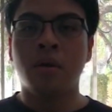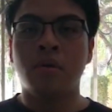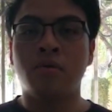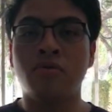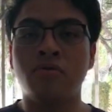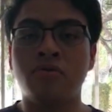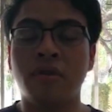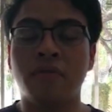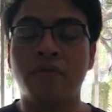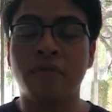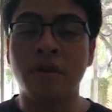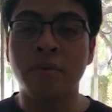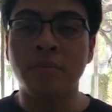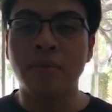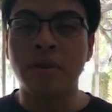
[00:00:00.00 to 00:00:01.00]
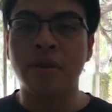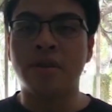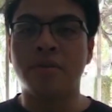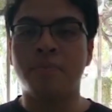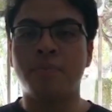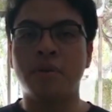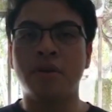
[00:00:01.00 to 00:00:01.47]
Rousseau affirmed in
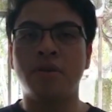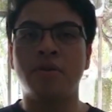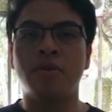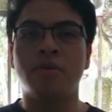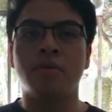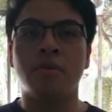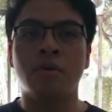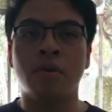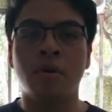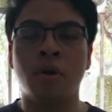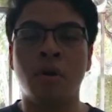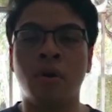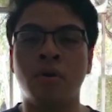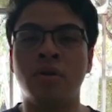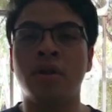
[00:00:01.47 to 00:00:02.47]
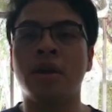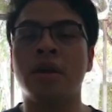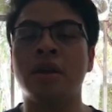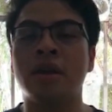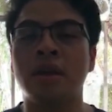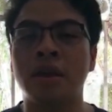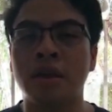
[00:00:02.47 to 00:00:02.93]
his speech on the
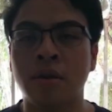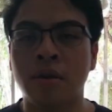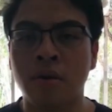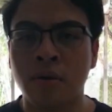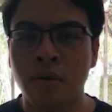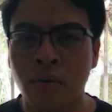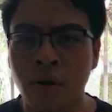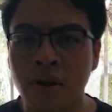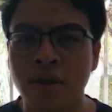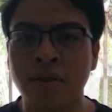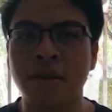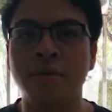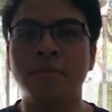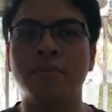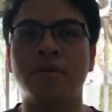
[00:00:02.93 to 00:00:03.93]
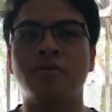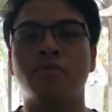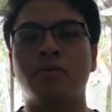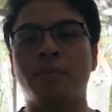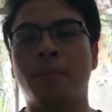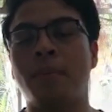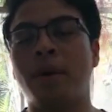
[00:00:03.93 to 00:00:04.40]
equality
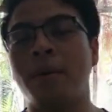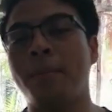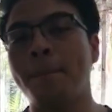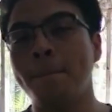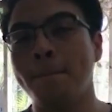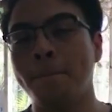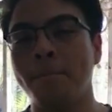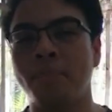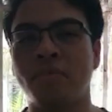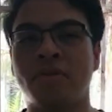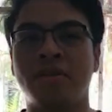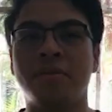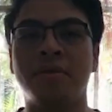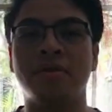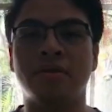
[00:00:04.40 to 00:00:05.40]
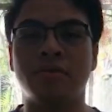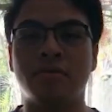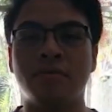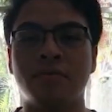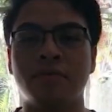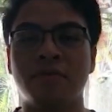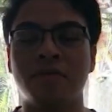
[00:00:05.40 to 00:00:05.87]
between men,
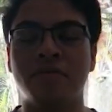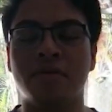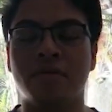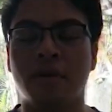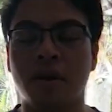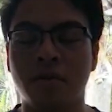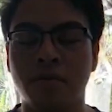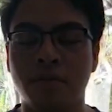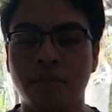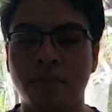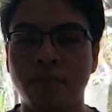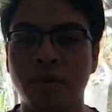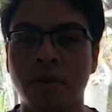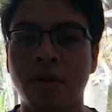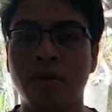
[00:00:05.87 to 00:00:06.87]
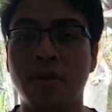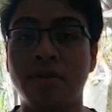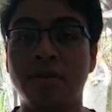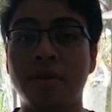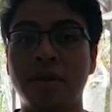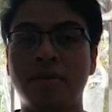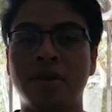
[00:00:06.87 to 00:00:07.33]
1755, that
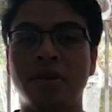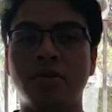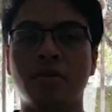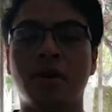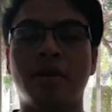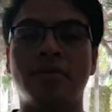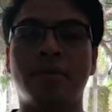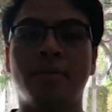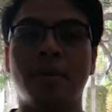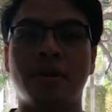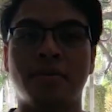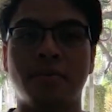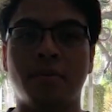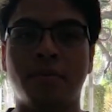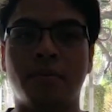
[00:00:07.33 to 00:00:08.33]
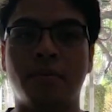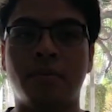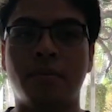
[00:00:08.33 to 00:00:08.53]
civilization has a basement.